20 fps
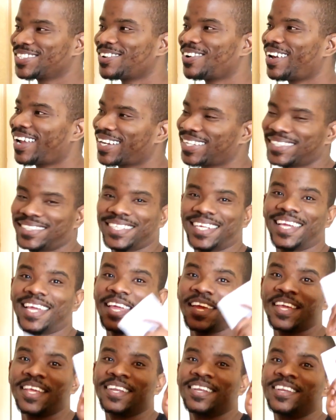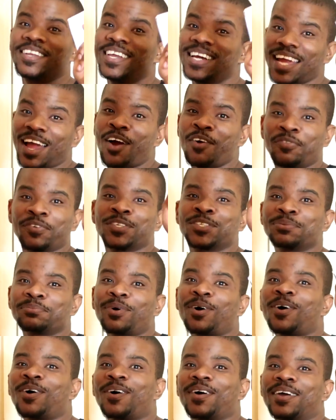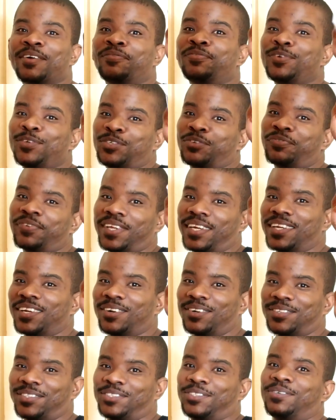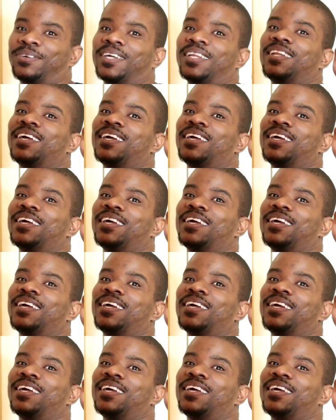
That's all I can say. And look out for Jamal in future videos too.